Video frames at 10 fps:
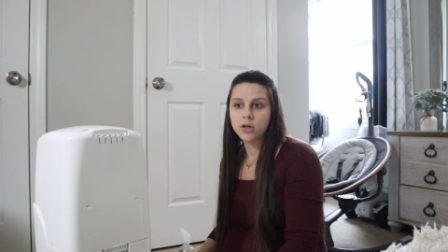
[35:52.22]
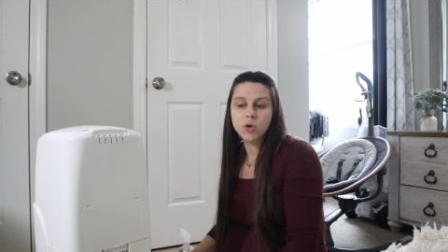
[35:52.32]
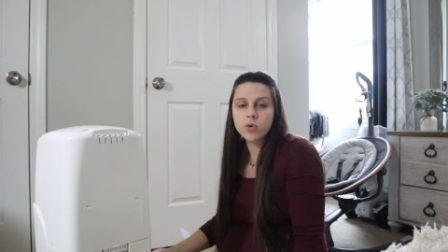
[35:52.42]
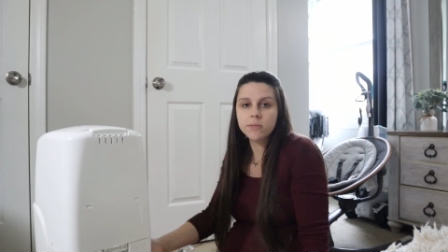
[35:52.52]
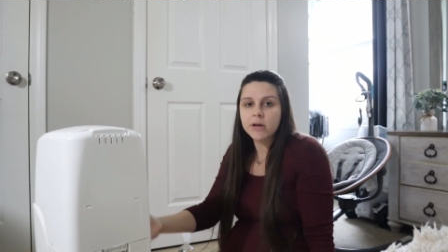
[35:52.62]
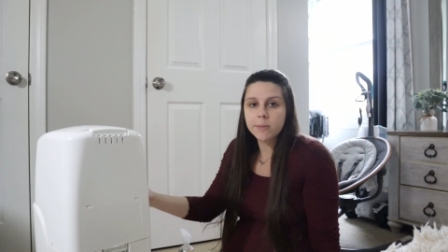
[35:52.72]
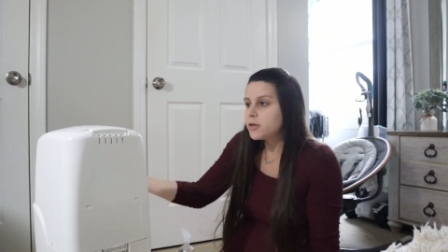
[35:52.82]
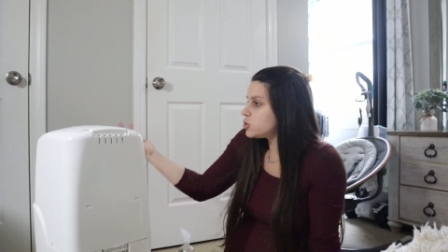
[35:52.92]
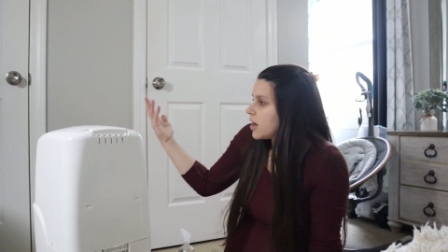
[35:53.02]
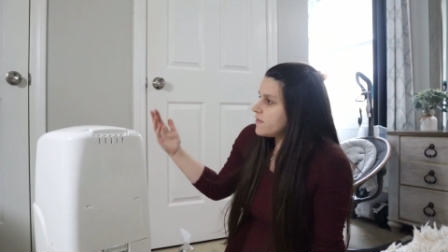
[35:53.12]
You wouldn't be
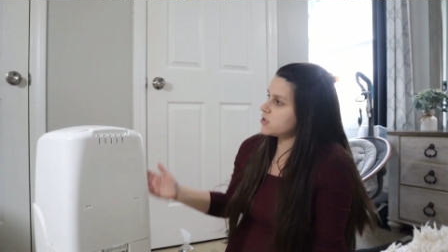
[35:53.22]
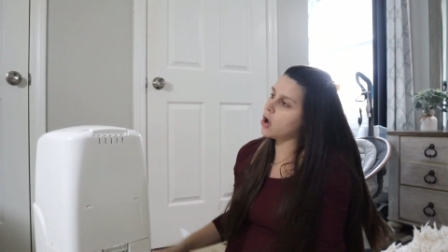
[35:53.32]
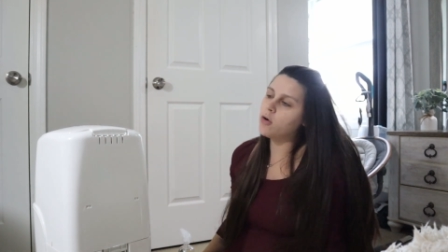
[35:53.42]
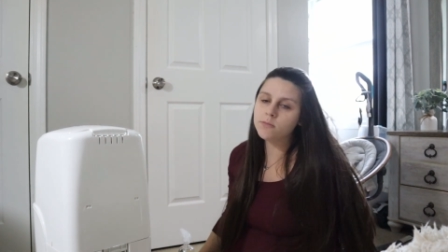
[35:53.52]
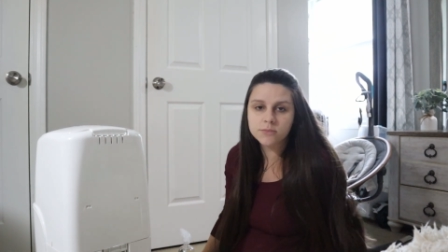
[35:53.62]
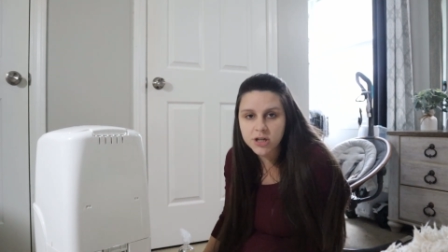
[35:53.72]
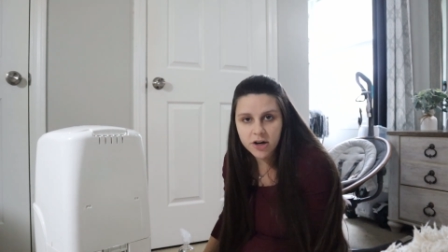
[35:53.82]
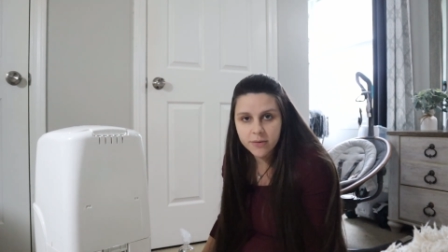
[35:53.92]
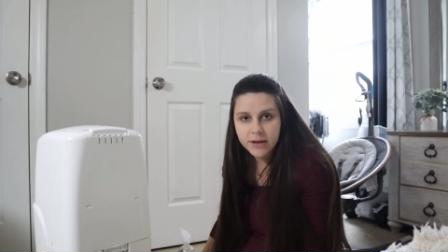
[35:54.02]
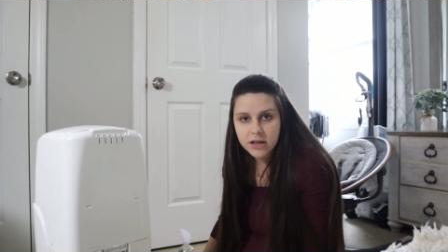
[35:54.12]
able to drive us home,
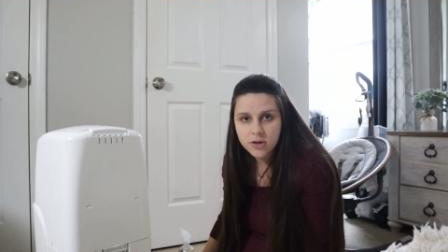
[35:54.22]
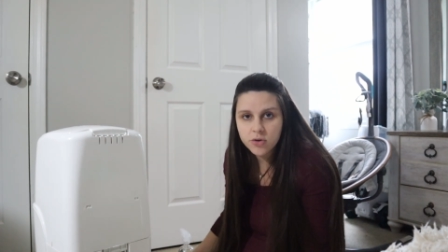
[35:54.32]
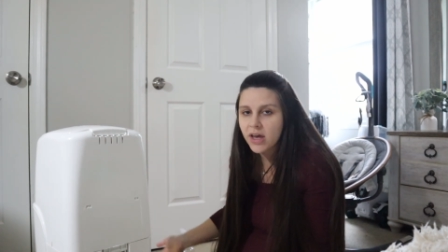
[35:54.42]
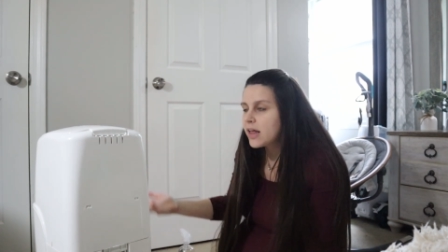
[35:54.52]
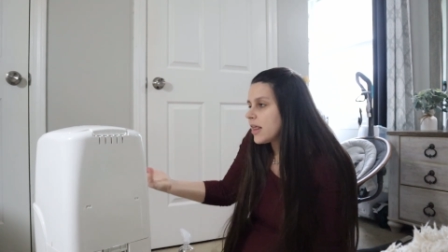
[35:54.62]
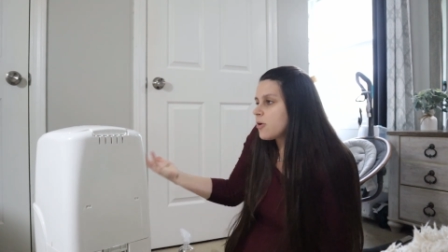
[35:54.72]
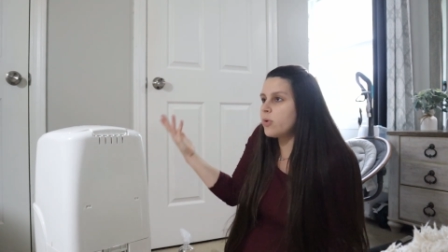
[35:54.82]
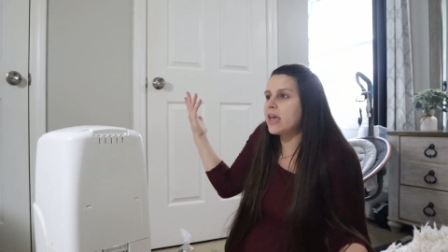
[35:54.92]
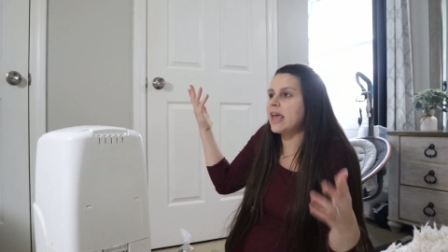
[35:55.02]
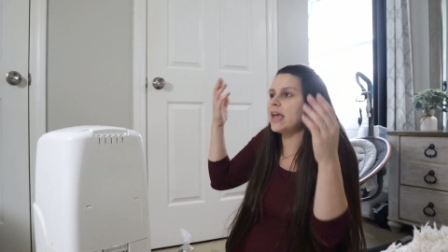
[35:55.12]
Jeremy. You can't, like,
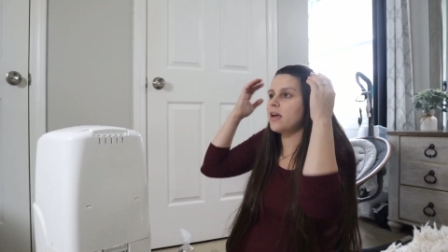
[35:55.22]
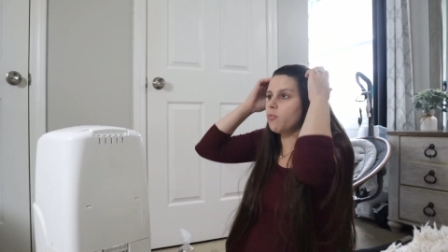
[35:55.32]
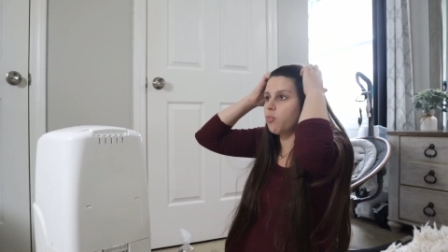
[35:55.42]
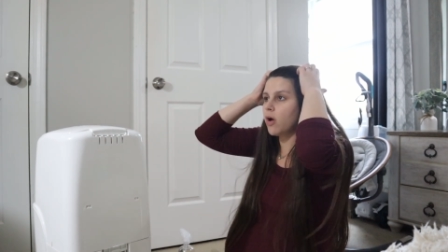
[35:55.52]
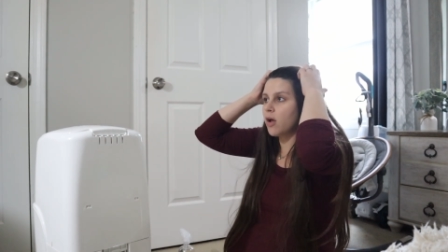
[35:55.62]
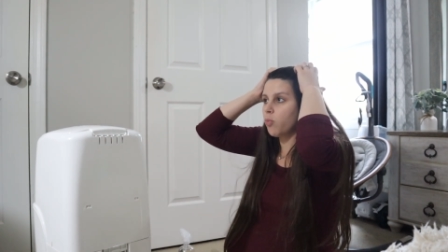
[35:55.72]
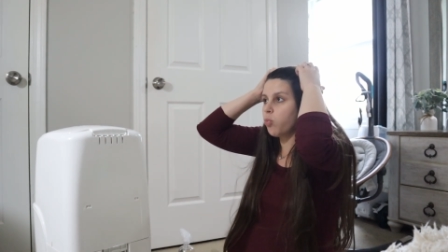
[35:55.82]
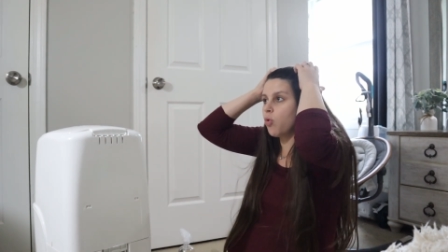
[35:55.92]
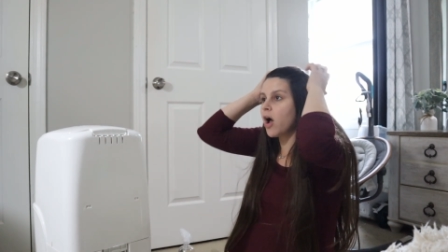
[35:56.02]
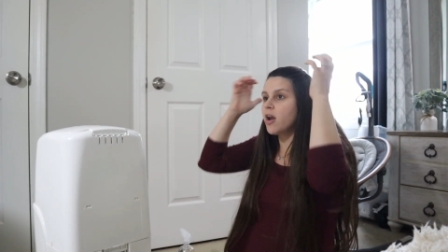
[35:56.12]
we can't, what,
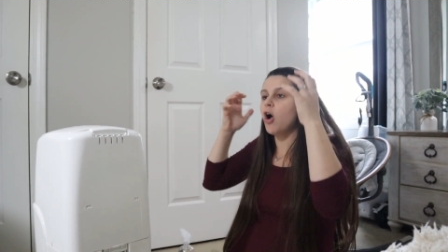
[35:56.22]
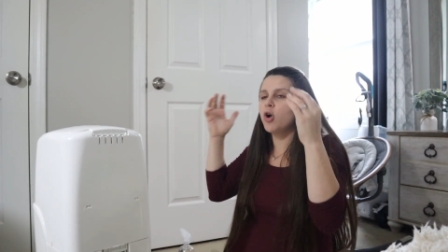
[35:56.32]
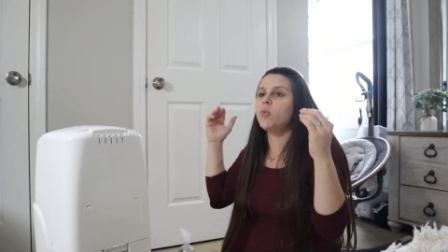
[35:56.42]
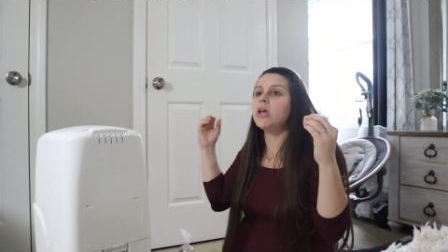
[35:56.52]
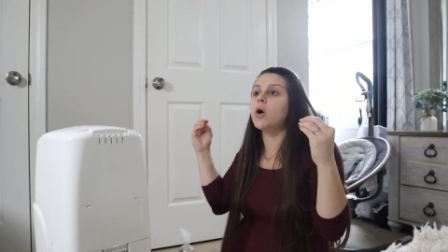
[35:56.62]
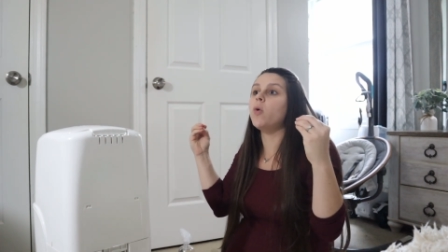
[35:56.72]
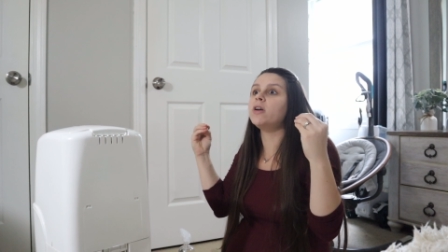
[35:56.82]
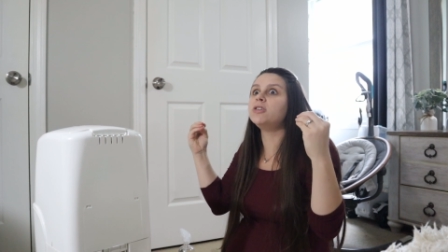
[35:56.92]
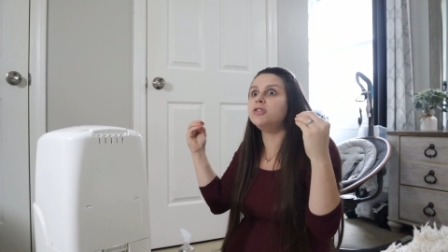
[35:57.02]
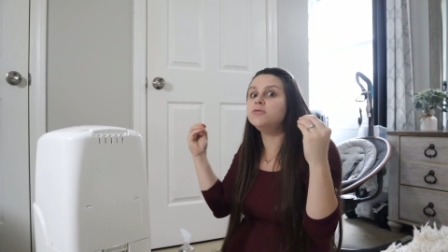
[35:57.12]
what are we
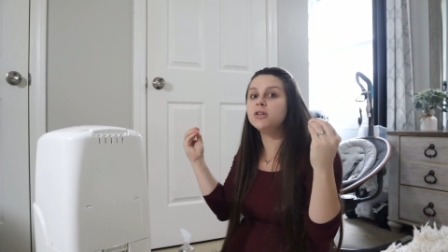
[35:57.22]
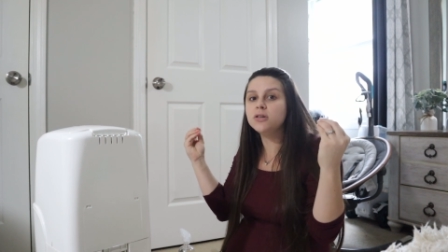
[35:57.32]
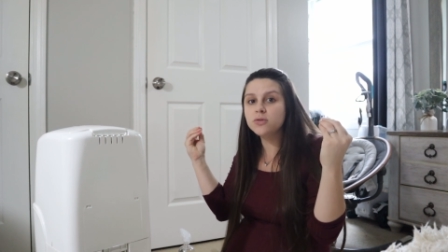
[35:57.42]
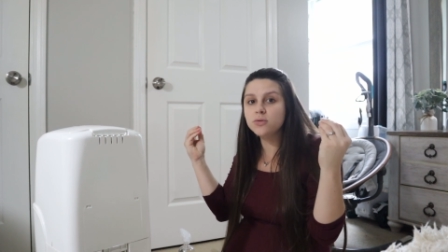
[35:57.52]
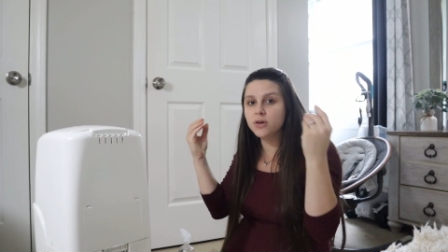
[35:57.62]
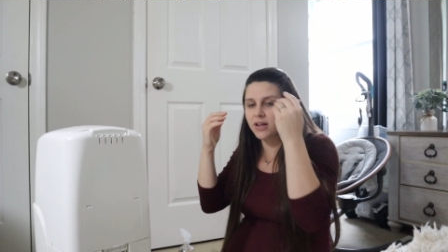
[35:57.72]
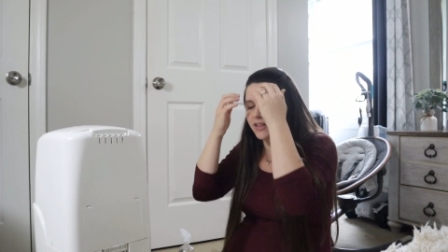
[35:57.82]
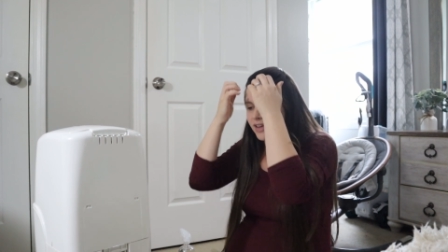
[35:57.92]
going to do?